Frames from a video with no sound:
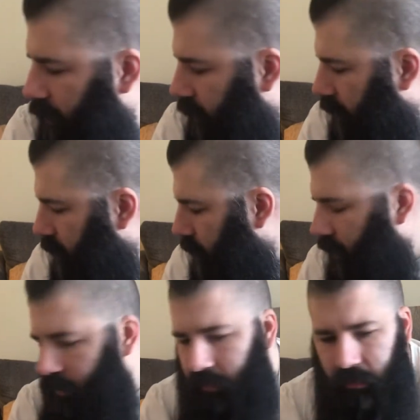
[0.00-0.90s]
You know
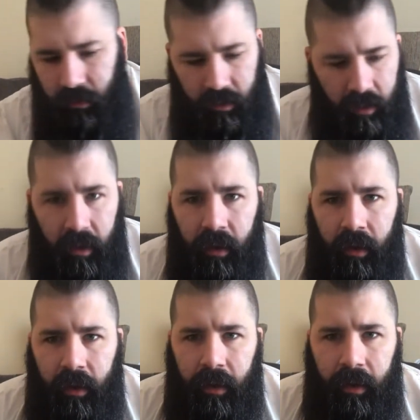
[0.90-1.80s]
what?
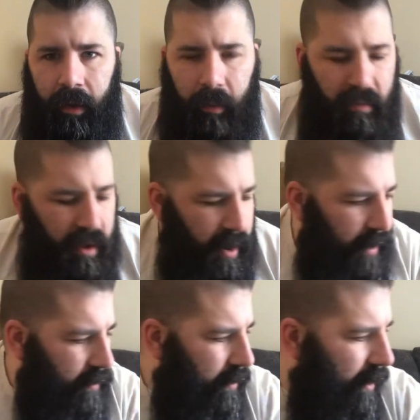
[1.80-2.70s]
I'm
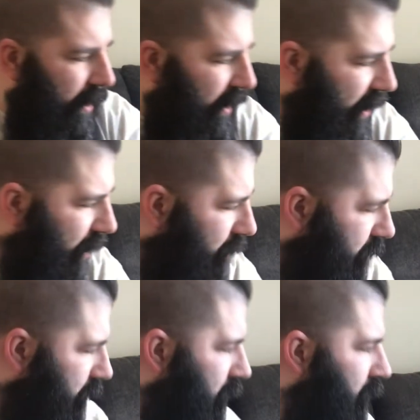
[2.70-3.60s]
not. I have
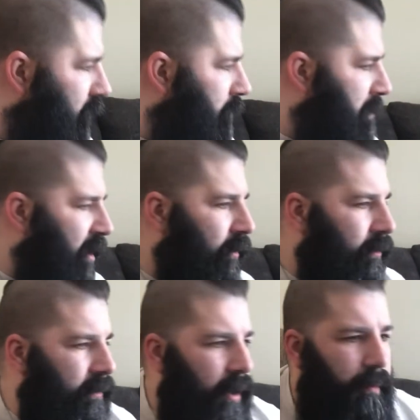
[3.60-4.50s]

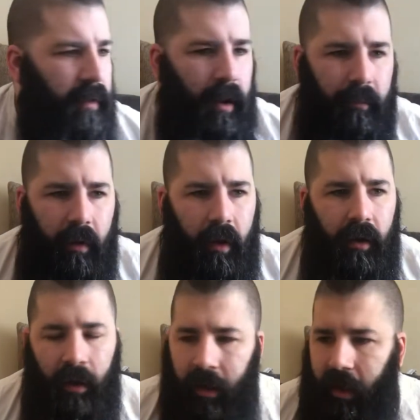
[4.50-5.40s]
medical tape that I
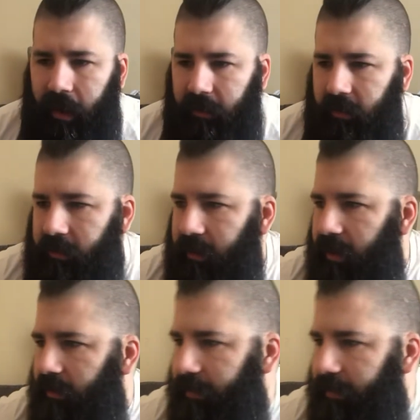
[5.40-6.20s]
bought. I just need to